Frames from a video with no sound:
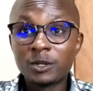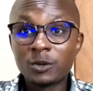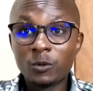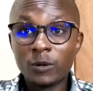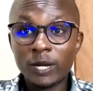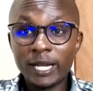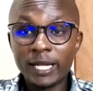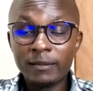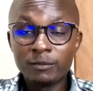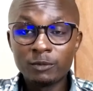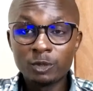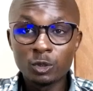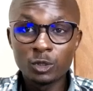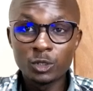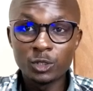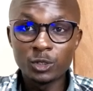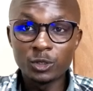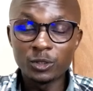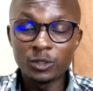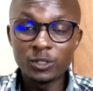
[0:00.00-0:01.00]
William
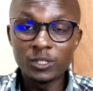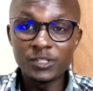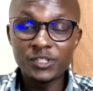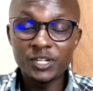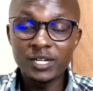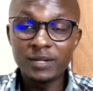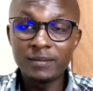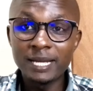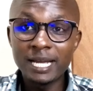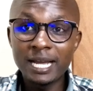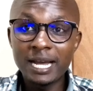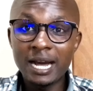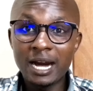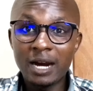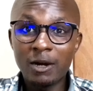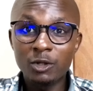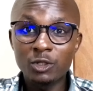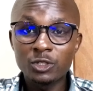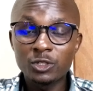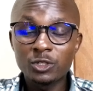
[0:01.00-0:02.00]
Ruto is coming
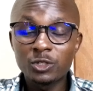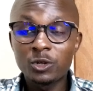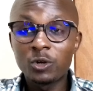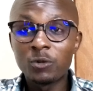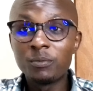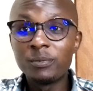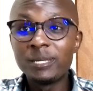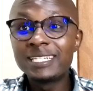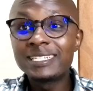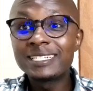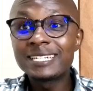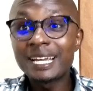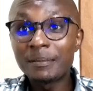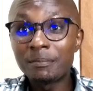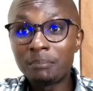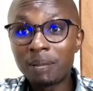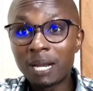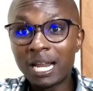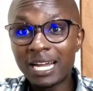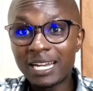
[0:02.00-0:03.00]
out to commit a
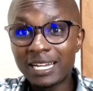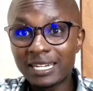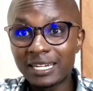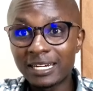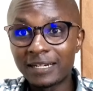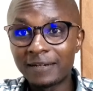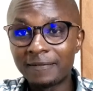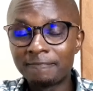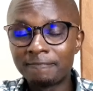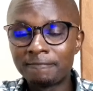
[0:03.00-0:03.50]
blunder.